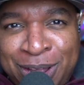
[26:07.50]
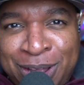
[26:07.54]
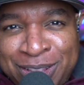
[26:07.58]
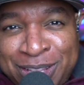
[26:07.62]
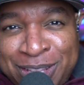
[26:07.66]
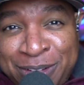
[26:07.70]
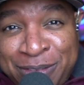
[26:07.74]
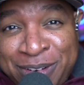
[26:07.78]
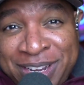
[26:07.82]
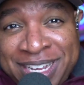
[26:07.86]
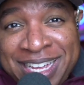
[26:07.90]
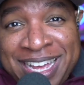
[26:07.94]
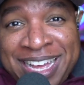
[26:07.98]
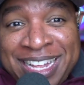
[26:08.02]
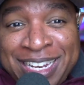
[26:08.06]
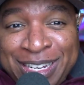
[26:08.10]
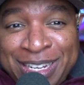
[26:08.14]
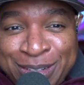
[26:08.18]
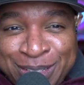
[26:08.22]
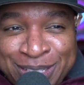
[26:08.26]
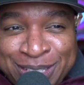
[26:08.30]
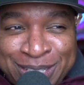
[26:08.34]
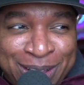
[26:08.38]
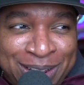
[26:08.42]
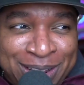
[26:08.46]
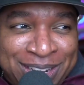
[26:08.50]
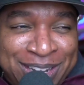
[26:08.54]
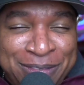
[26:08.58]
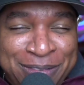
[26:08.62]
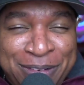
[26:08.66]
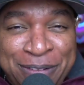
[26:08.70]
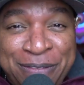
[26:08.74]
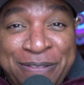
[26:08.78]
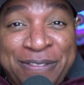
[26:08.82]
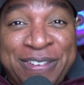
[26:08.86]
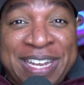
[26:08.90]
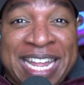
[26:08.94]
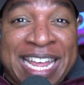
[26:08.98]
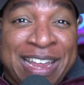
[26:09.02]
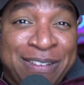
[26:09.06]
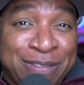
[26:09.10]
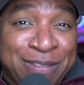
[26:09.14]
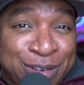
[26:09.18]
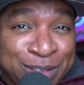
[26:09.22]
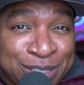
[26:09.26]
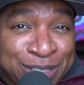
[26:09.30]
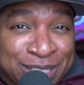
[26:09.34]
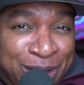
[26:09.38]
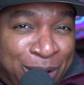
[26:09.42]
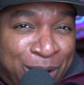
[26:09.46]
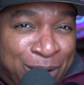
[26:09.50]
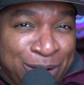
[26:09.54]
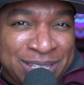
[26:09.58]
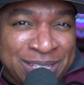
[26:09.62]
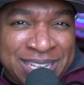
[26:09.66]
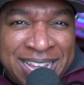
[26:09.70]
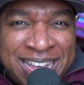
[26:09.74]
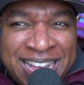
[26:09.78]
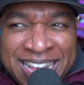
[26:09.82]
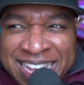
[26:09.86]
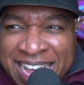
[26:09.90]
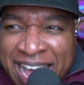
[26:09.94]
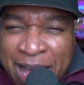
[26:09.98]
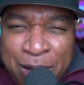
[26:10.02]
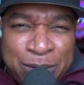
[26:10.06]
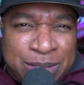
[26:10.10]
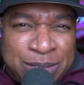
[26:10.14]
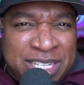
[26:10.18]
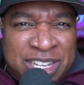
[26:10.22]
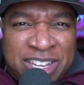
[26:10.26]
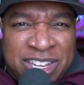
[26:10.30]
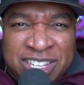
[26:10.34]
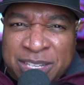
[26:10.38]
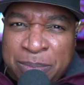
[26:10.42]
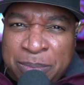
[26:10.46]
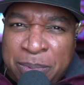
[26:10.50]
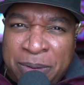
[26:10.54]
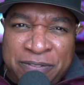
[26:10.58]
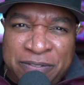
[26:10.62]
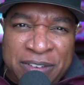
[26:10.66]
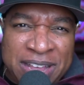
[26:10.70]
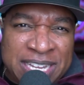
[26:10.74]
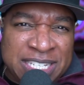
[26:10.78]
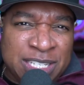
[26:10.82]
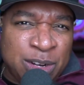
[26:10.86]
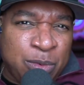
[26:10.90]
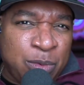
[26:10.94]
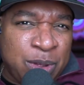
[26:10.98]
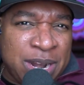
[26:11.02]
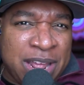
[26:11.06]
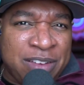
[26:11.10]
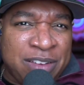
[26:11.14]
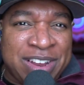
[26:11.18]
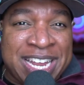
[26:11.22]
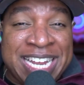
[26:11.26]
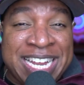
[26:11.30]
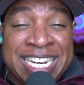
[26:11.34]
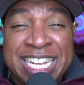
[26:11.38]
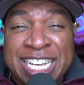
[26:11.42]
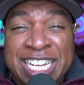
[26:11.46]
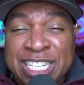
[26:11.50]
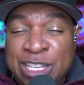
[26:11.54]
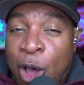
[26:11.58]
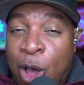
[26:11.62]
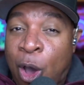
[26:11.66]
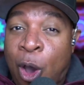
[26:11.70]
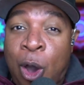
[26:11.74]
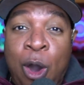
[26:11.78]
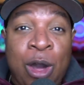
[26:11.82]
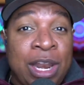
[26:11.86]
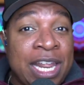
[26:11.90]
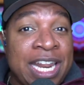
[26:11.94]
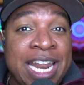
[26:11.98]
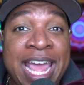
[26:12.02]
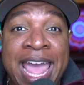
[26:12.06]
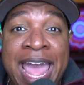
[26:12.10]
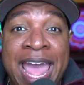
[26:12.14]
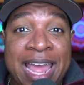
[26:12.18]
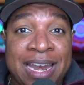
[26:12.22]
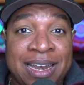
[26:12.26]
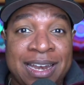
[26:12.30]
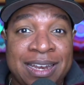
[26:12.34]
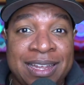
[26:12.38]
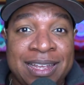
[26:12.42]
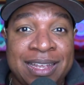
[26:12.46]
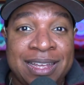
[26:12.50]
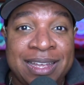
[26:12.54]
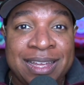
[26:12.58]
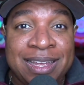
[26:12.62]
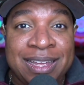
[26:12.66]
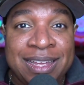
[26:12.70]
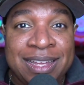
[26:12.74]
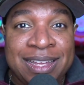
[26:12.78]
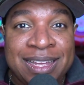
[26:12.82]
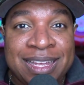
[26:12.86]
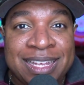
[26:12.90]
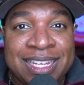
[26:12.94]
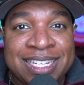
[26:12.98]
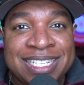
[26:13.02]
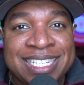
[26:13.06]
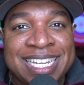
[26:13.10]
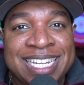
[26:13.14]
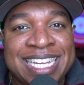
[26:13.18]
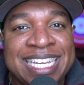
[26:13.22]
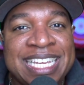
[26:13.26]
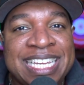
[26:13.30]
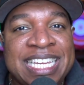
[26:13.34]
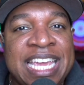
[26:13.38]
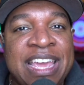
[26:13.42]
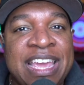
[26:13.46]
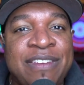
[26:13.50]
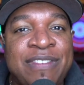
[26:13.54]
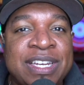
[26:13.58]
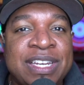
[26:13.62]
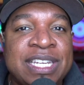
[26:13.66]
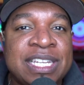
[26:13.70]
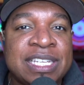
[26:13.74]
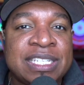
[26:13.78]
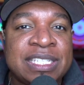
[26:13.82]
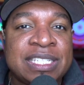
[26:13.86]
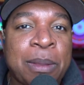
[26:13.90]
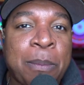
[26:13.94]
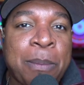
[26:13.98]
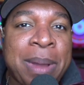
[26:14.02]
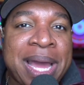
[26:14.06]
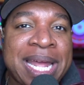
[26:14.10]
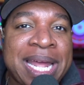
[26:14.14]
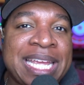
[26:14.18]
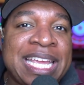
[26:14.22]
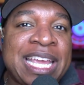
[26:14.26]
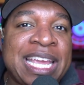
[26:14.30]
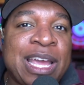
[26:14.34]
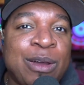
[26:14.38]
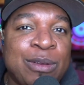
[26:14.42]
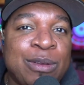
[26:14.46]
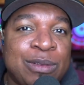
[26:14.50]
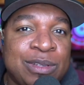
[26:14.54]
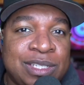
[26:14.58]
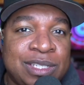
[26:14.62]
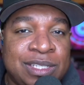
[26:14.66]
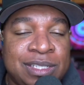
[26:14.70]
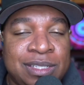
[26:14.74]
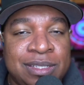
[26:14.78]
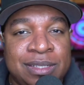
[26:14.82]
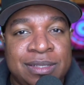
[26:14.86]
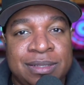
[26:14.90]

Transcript: all different colors and all different flavors and all of how it's cooked to perfection or whatever. He does all of that to give it to somebody else.